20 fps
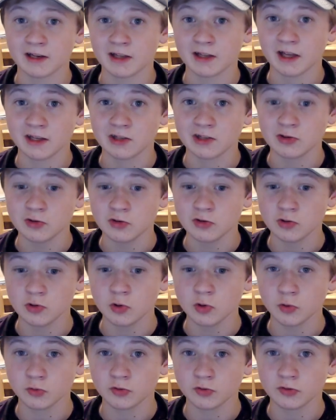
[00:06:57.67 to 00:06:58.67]
Like you
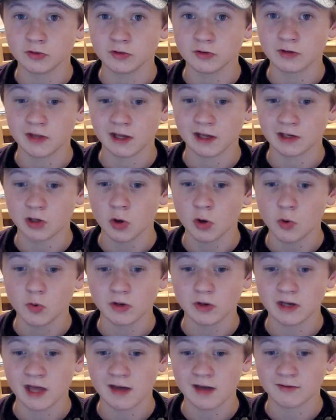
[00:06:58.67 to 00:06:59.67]
don't, like no
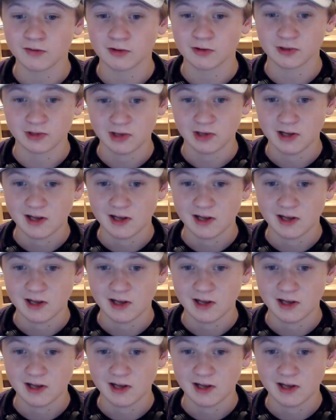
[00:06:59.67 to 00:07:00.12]
one ever